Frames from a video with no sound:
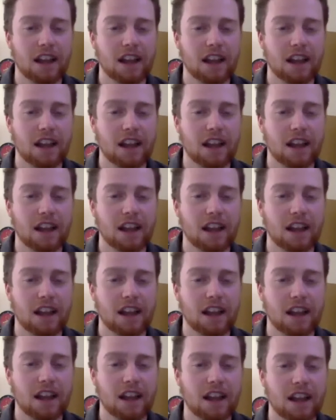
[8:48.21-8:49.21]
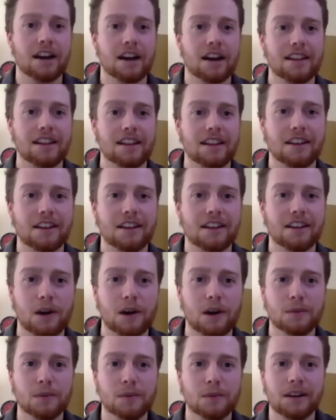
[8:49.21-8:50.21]
I know you've reiterated that as well,
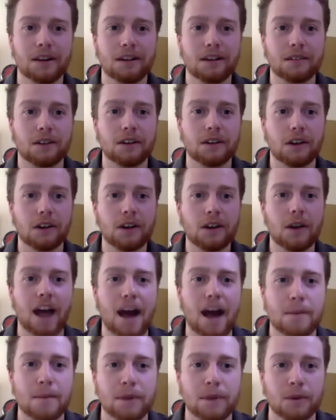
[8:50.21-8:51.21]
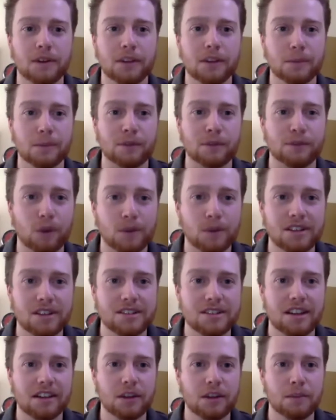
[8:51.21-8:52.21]
but are you happy with the performance that
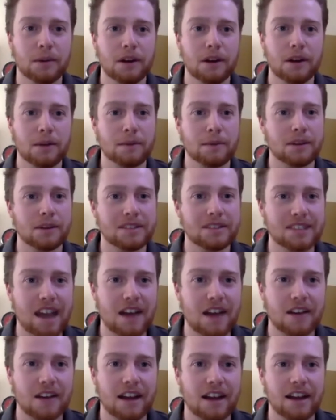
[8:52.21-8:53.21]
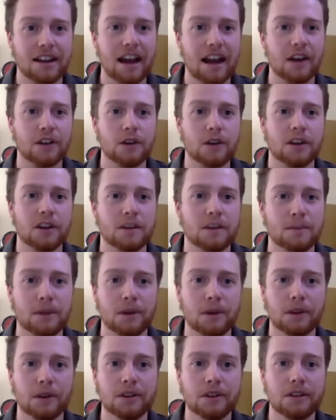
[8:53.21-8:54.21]
you put up on Saturday and how you can build
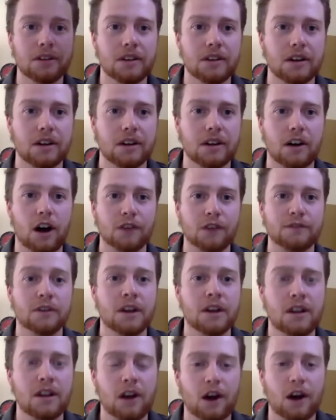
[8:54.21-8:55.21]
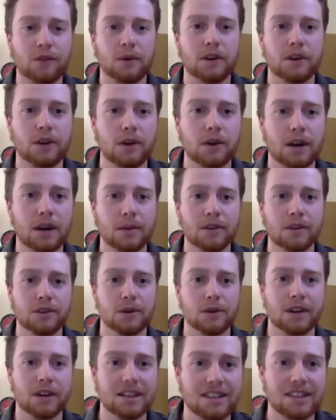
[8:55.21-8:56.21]
off what you were able to do against
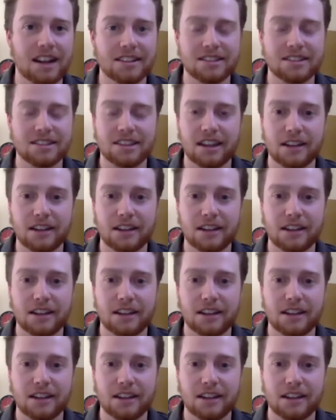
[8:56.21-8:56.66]
Kansas State?